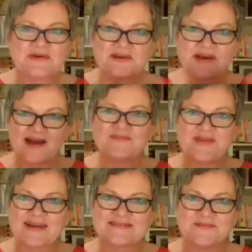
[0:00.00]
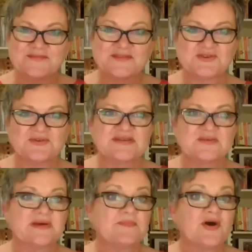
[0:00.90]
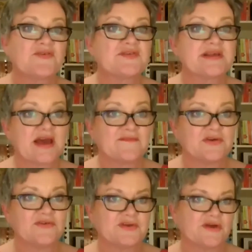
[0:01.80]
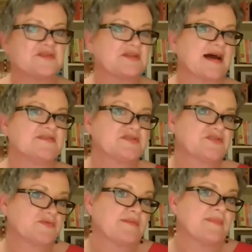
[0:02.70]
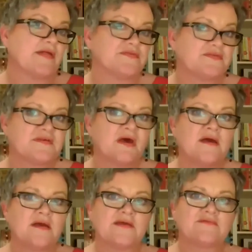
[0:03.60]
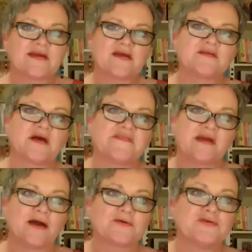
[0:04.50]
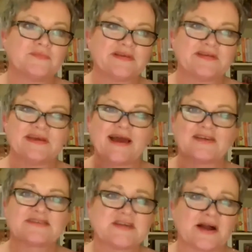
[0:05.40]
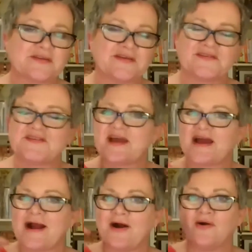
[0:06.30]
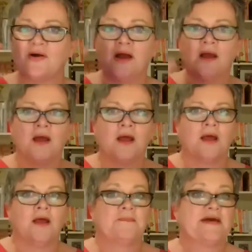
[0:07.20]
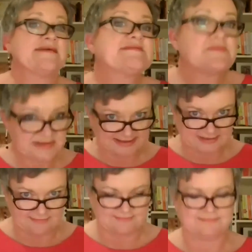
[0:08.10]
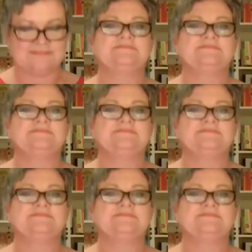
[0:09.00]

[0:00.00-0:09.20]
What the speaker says: we were going to unpack some of the tools that we personally have used over the last 3 months in recognising our humility, our stuckness, our pessimism.